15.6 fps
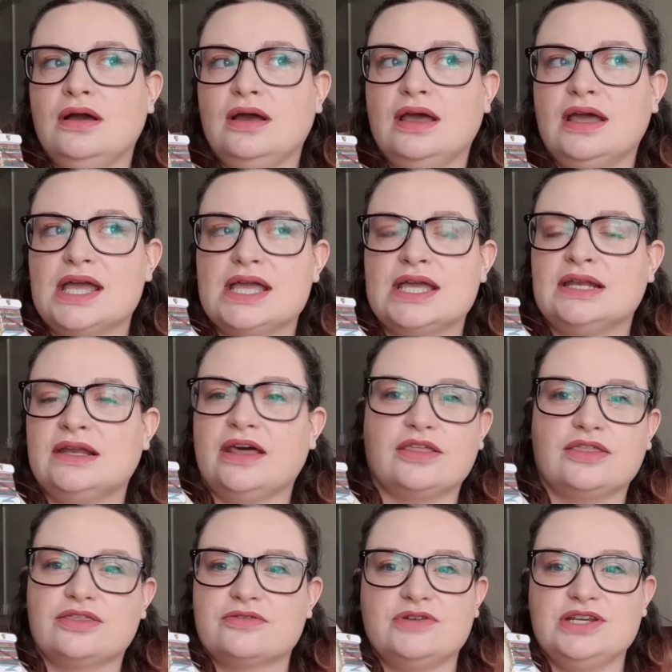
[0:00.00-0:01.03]
in like
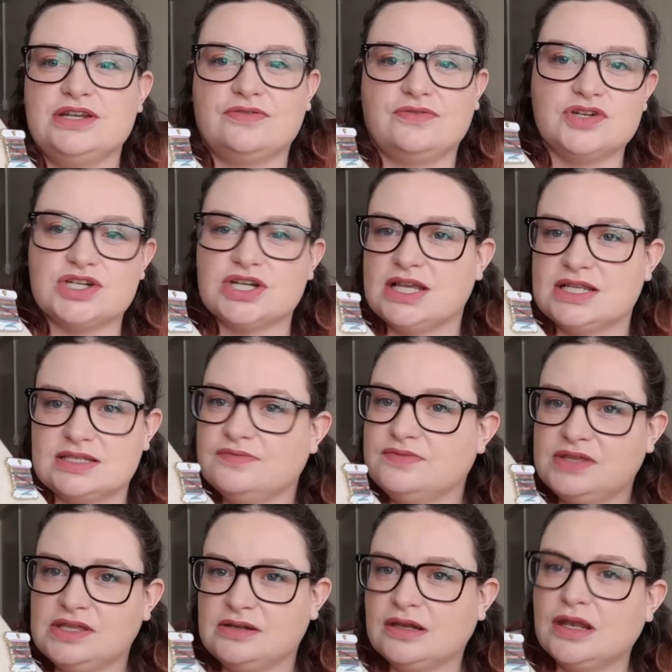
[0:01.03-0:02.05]
3 different shades of
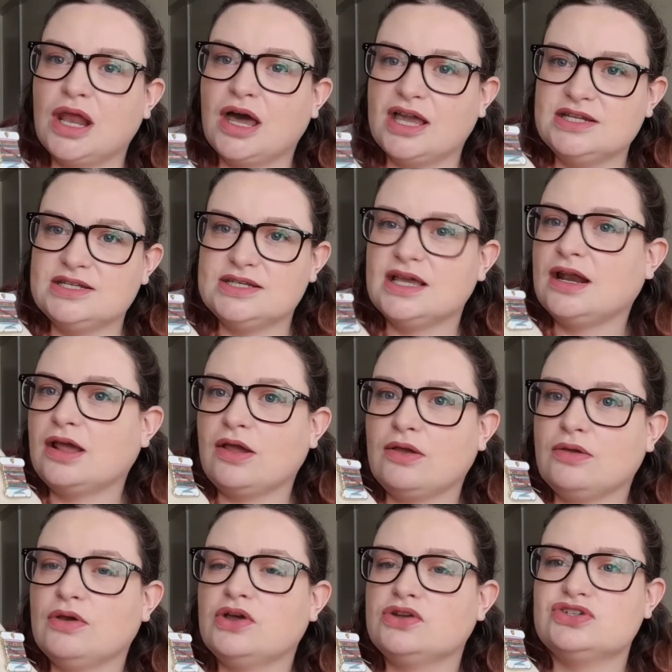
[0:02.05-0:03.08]
light yellow,
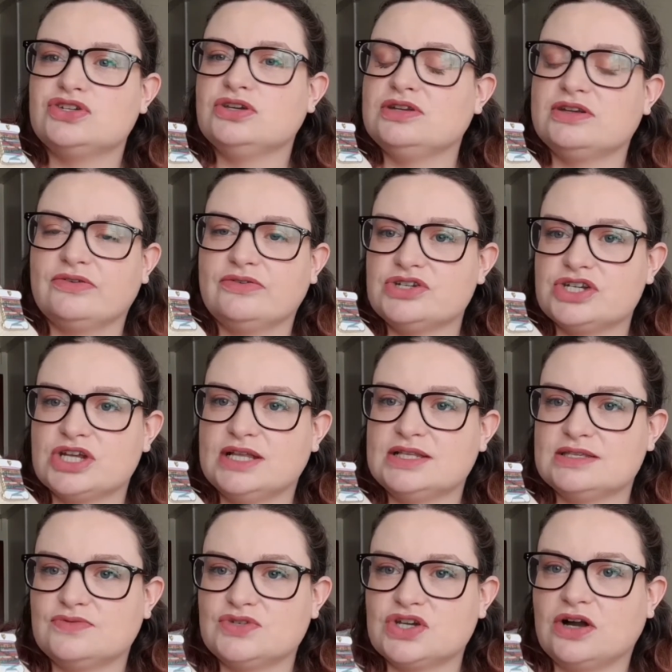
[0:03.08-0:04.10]
2 different shades of
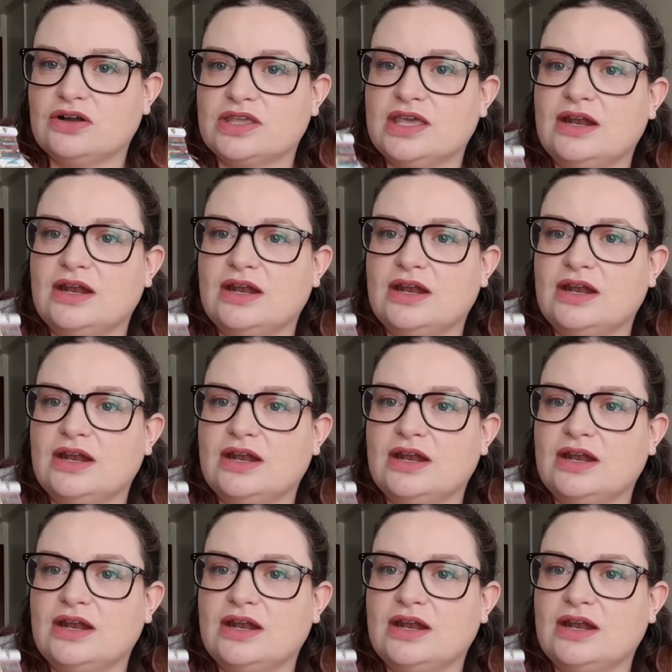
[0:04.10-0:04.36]
dark yellow.